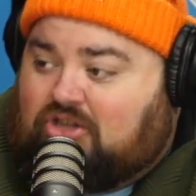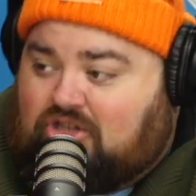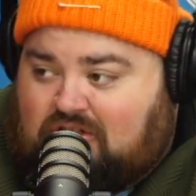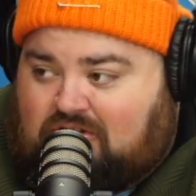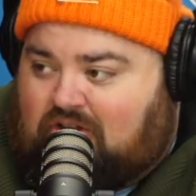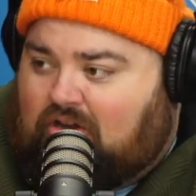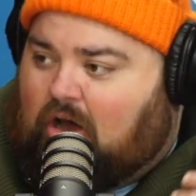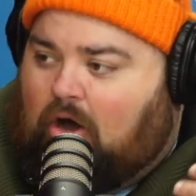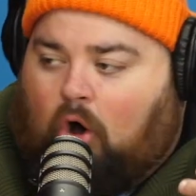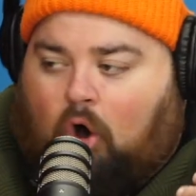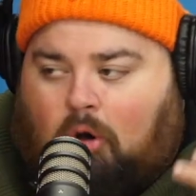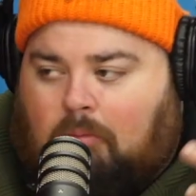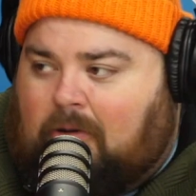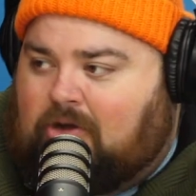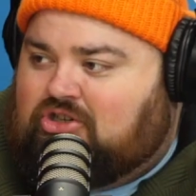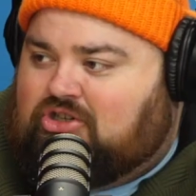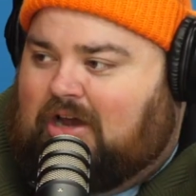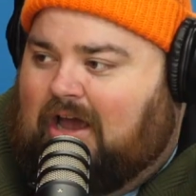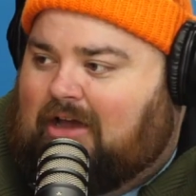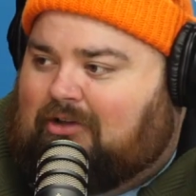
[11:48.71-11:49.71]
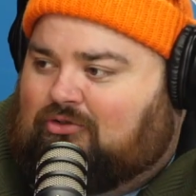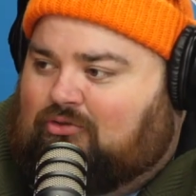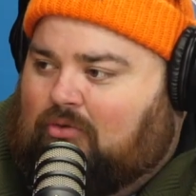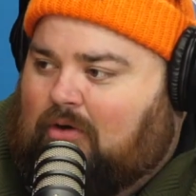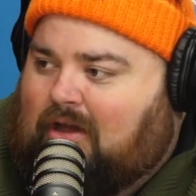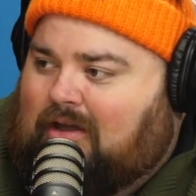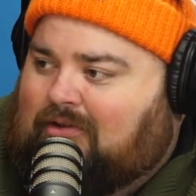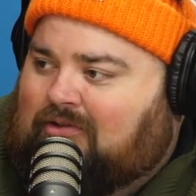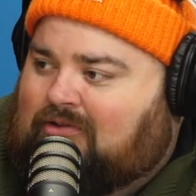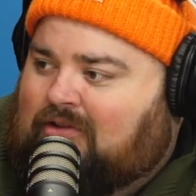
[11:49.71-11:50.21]
she took a whole bunch of
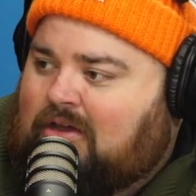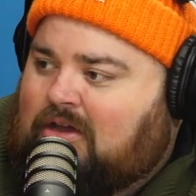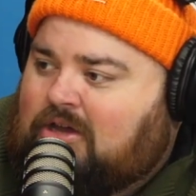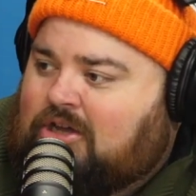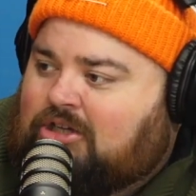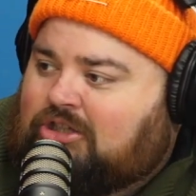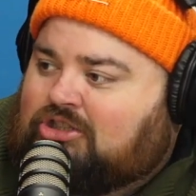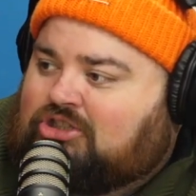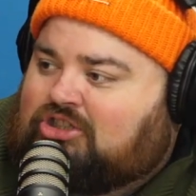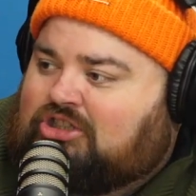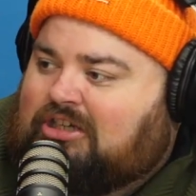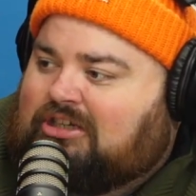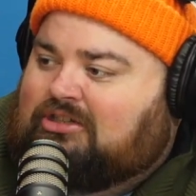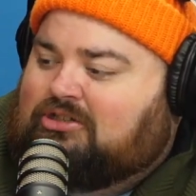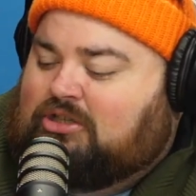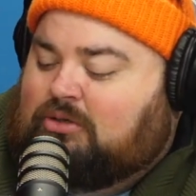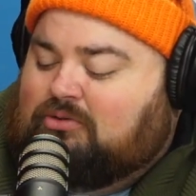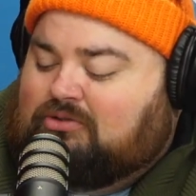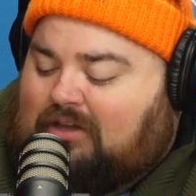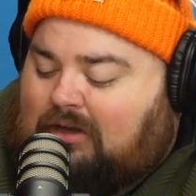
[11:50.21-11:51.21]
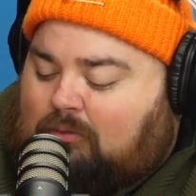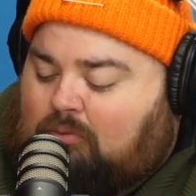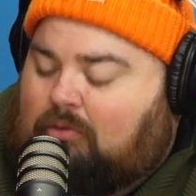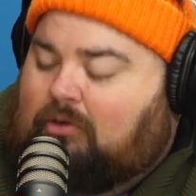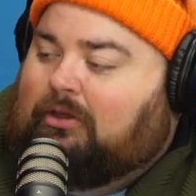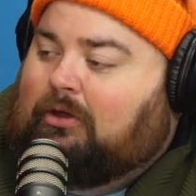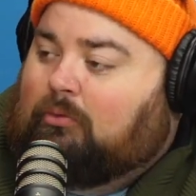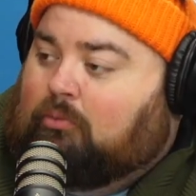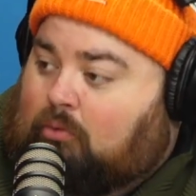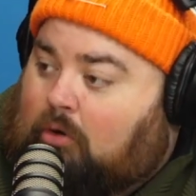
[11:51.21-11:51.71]
X-rays. She was like
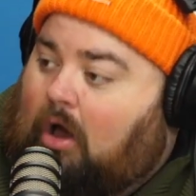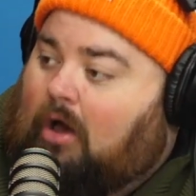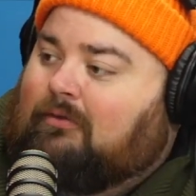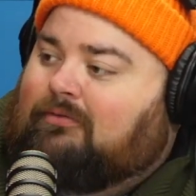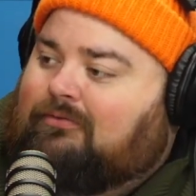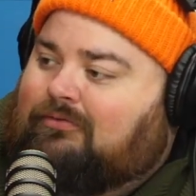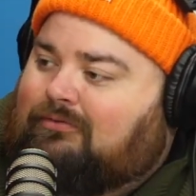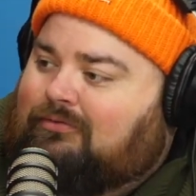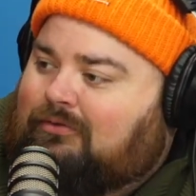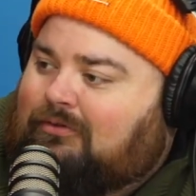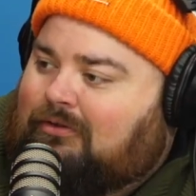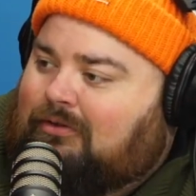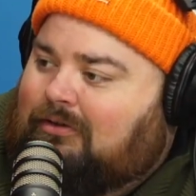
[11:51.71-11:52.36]
really rough.